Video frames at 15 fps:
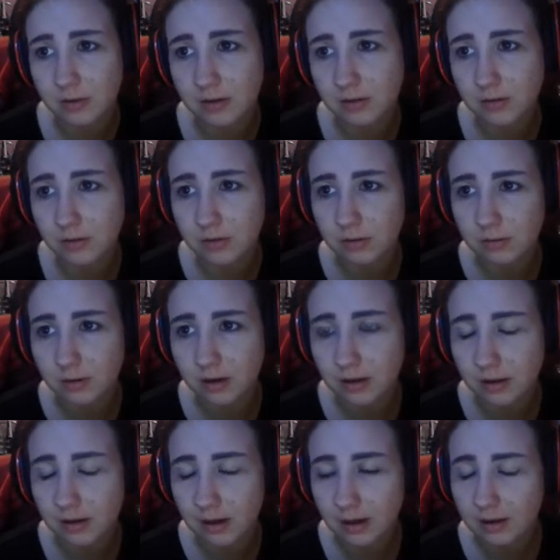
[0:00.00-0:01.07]
2, and 3,
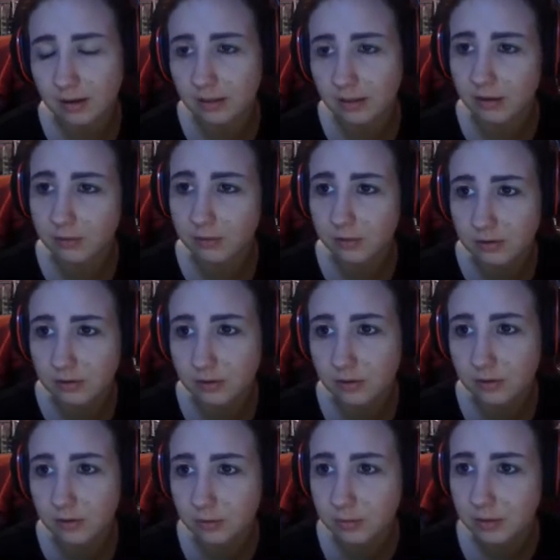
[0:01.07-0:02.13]
kind of like the original
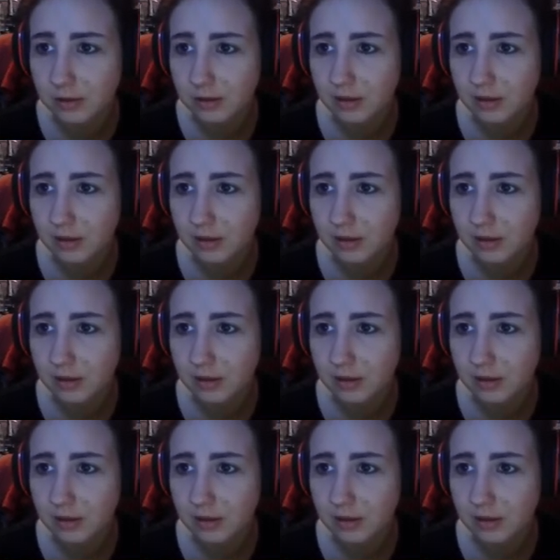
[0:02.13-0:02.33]
Doom.